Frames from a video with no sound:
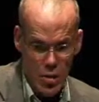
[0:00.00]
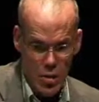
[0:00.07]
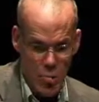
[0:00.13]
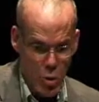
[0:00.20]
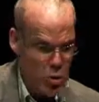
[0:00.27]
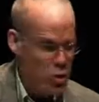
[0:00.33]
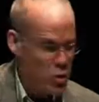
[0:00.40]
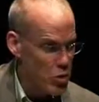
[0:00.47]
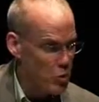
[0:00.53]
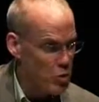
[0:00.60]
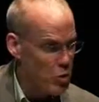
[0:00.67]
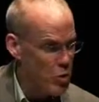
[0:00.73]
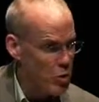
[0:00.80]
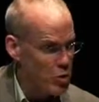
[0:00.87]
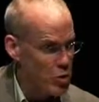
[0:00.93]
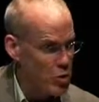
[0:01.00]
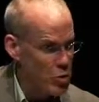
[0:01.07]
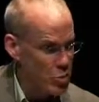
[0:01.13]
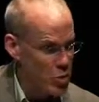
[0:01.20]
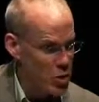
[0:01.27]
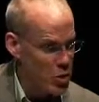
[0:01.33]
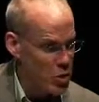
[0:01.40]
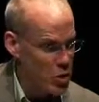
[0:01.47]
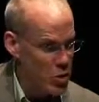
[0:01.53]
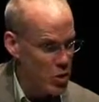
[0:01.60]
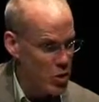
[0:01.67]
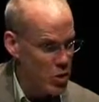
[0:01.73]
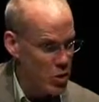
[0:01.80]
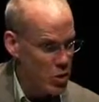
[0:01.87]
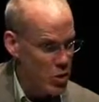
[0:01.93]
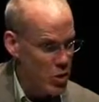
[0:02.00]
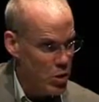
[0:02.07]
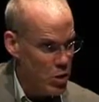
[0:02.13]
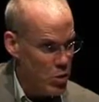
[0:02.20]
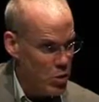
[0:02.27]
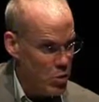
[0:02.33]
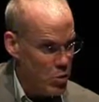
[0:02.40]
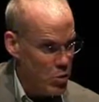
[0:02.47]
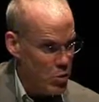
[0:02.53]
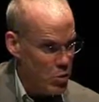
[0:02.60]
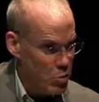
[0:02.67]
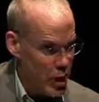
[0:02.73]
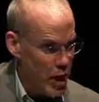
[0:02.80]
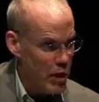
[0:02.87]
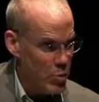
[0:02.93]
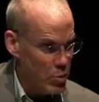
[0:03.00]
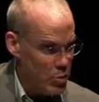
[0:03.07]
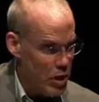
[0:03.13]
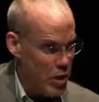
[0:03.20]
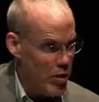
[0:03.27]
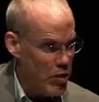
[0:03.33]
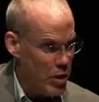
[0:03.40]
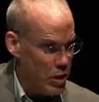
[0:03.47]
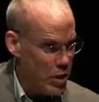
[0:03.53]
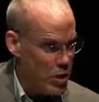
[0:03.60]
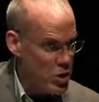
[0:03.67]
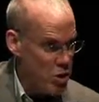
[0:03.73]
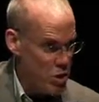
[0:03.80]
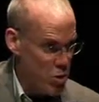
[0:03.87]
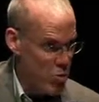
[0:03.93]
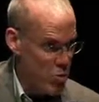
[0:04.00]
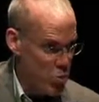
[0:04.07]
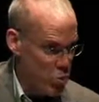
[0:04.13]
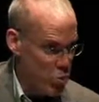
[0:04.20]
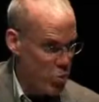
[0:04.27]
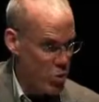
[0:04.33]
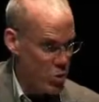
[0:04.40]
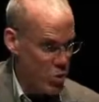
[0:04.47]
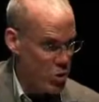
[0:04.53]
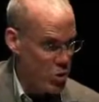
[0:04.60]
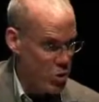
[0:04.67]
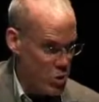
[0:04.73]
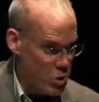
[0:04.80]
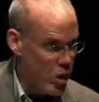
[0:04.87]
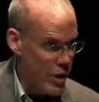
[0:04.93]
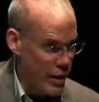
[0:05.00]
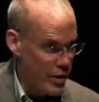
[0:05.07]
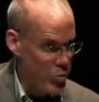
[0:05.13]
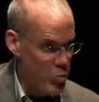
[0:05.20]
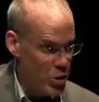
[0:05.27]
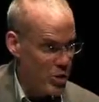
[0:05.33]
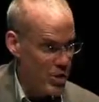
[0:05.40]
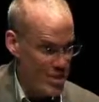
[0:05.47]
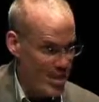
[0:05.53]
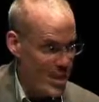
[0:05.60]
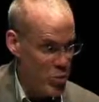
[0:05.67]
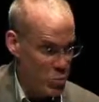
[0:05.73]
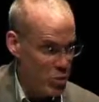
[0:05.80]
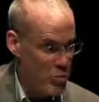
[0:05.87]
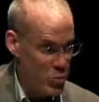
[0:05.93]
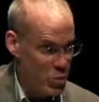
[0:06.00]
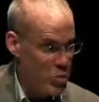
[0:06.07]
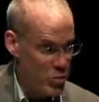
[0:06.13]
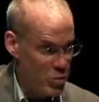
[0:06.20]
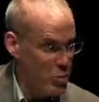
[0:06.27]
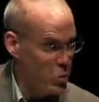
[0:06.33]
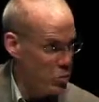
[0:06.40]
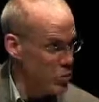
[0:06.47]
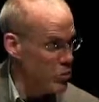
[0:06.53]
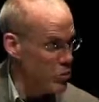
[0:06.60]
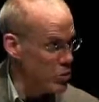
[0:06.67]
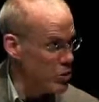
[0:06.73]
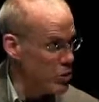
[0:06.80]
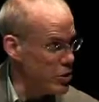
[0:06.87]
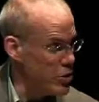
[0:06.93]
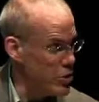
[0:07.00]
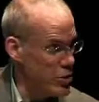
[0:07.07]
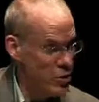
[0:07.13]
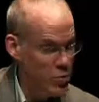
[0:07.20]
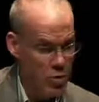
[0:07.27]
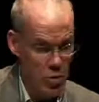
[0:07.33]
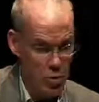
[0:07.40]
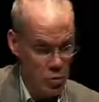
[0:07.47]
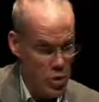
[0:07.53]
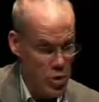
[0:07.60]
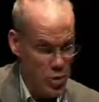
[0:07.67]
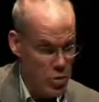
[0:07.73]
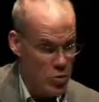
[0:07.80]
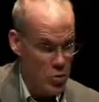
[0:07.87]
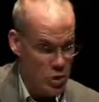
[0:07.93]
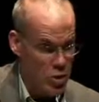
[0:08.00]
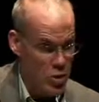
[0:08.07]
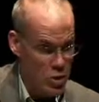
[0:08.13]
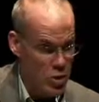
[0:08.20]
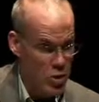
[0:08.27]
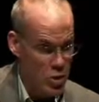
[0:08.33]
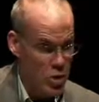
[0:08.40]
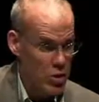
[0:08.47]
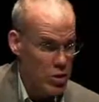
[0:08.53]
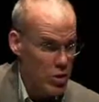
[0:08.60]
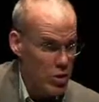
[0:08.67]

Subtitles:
Most of the people in those pictures are black, brown, Asian, poor, young, because that's what most of the world is. And, what do you know? They're just